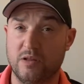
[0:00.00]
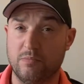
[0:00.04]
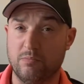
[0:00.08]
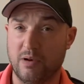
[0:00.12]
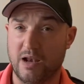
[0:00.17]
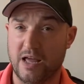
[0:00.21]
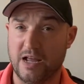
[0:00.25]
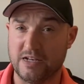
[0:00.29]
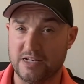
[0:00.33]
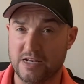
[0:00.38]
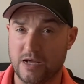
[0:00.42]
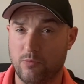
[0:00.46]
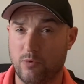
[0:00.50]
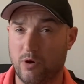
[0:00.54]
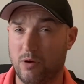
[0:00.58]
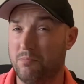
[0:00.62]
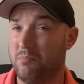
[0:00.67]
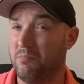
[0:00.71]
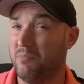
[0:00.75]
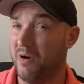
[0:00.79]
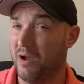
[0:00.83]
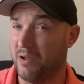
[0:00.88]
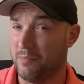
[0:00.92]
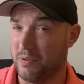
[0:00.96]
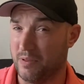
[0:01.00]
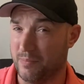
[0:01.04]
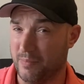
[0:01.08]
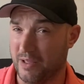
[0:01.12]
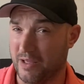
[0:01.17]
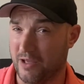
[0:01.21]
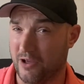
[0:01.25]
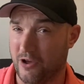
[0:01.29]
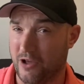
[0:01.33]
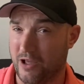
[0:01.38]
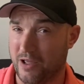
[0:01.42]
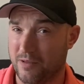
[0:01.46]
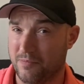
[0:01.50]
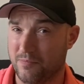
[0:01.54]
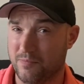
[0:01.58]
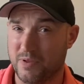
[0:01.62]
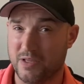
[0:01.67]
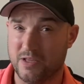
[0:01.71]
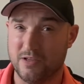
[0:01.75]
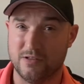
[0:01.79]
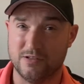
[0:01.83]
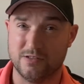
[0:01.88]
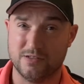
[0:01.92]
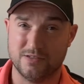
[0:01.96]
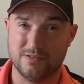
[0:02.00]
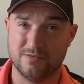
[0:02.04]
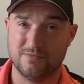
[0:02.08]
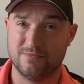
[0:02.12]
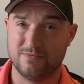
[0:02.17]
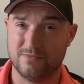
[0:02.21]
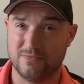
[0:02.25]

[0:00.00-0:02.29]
blacked That one might be a bit higher because